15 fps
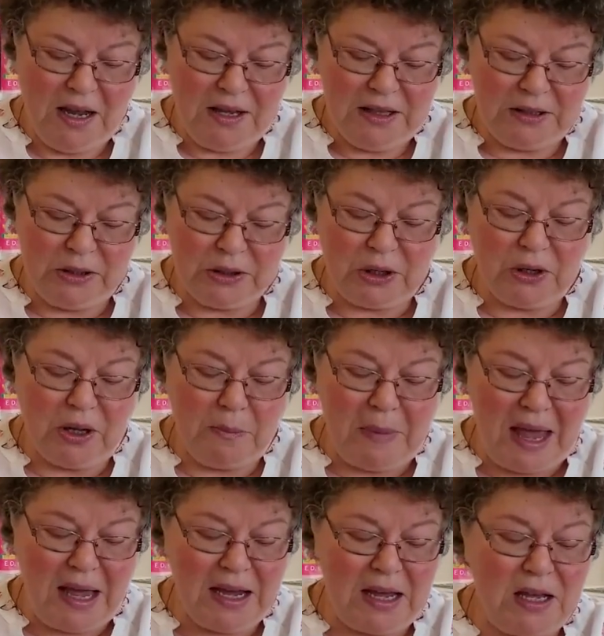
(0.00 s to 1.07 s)
The little girl
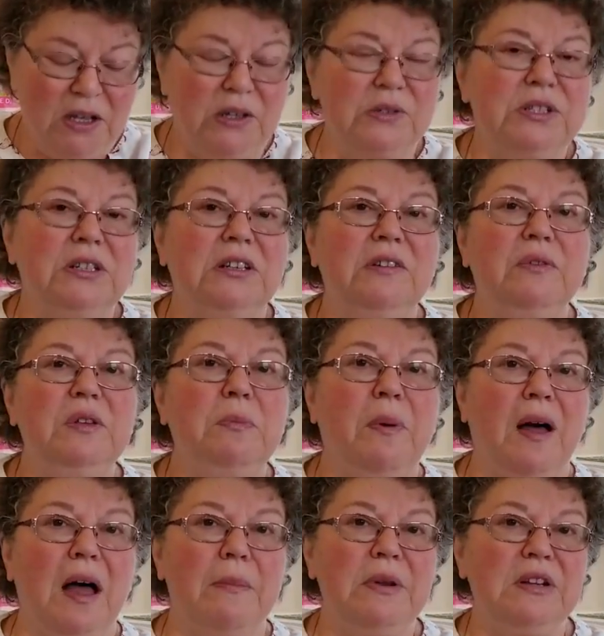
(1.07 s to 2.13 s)
Maggie goes to live with
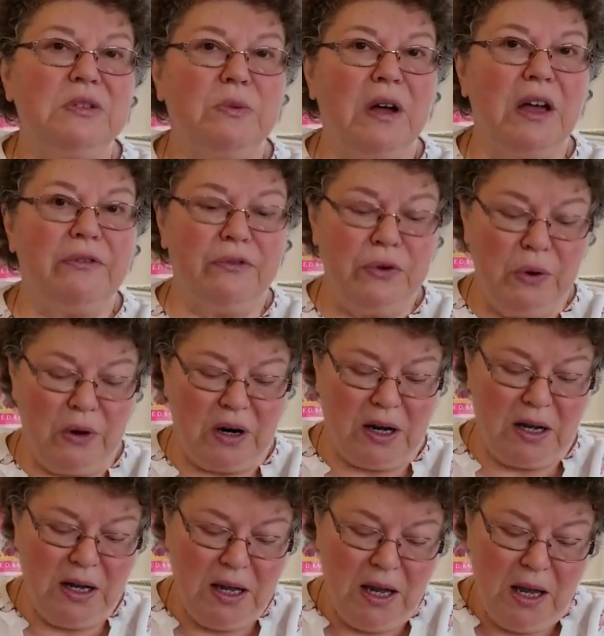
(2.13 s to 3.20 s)
Bob and his wife
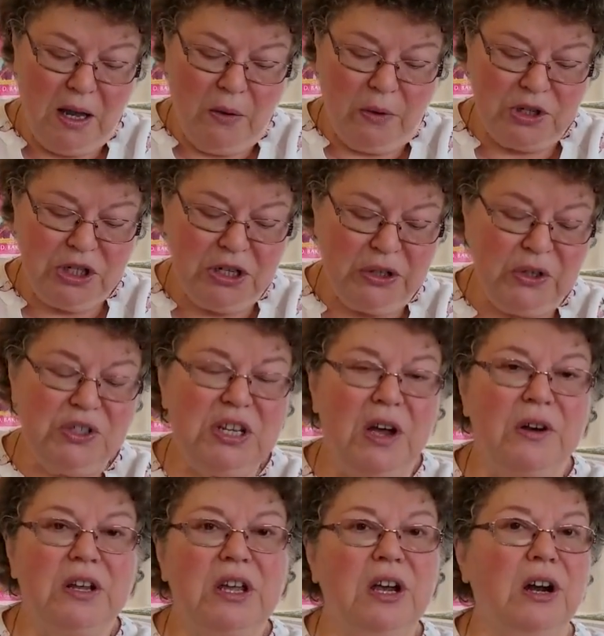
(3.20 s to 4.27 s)
Nora, where she learns how
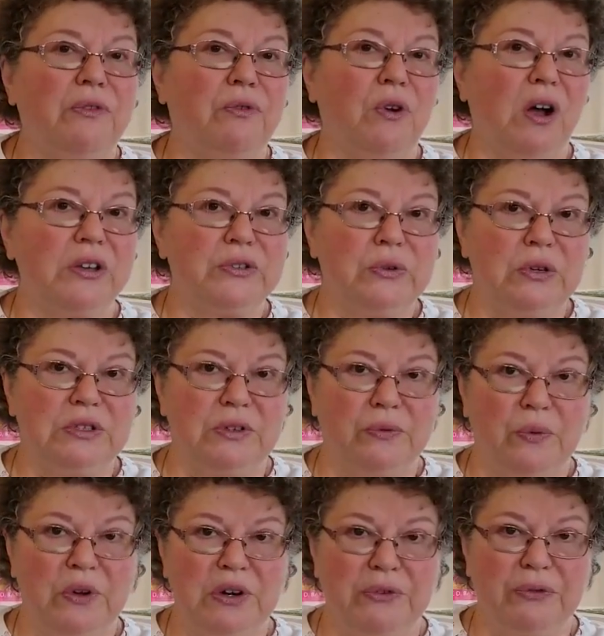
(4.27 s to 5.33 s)
to care for all sorts of
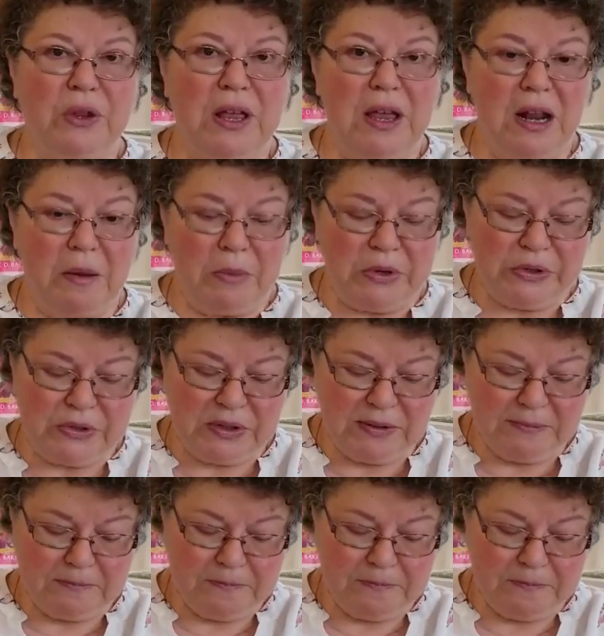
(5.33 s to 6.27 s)
wonderful animals.